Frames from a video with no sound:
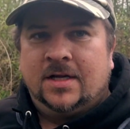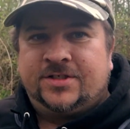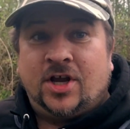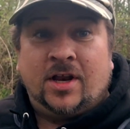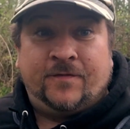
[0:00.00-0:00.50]

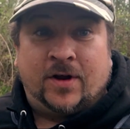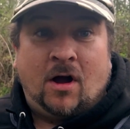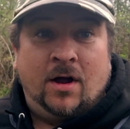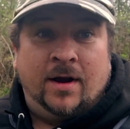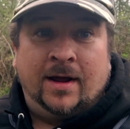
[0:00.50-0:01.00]
Totally
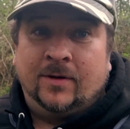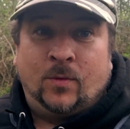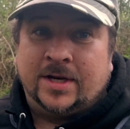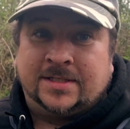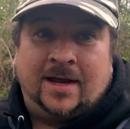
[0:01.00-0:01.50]
forgotten
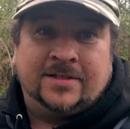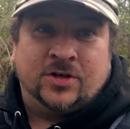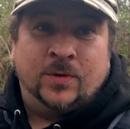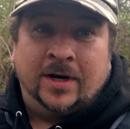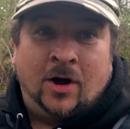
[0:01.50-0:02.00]
what it's like
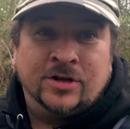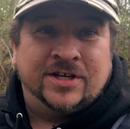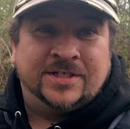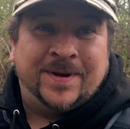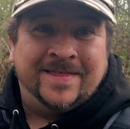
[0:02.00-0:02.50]
shooting in
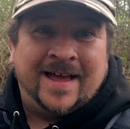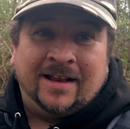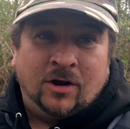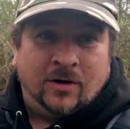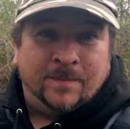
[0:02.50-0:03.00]
auto. It's been
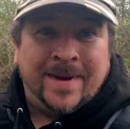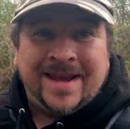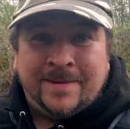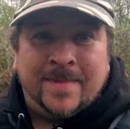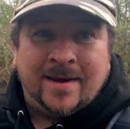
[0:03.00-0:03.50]
that long,
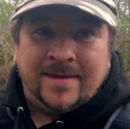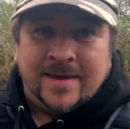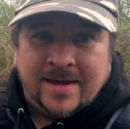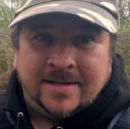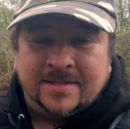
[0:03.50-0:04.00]
many
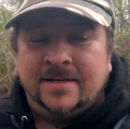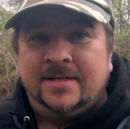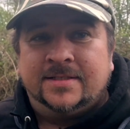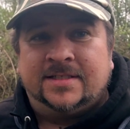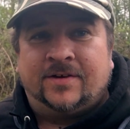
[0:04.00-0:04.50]
years
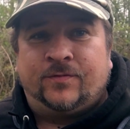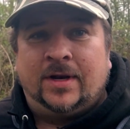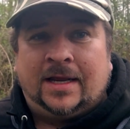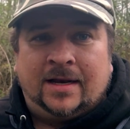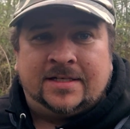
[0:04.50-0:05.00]
since I've
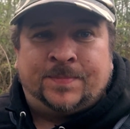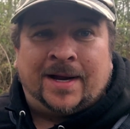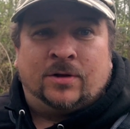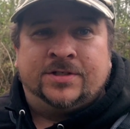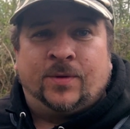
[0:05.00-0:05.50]
really clicked
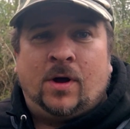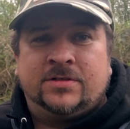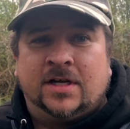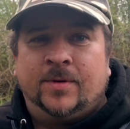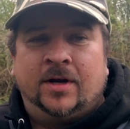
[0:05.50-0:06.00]
back onto
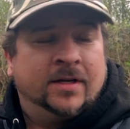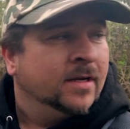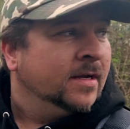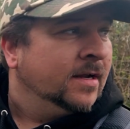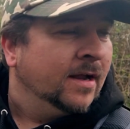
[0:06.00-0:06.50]
auto mode.
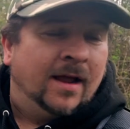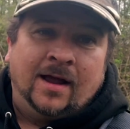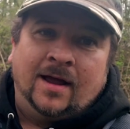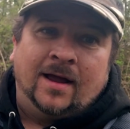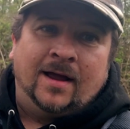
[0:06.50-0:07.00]

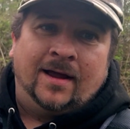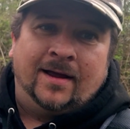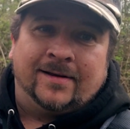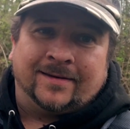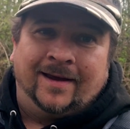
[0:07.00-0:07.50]

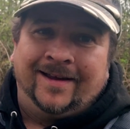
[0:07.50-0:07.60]
And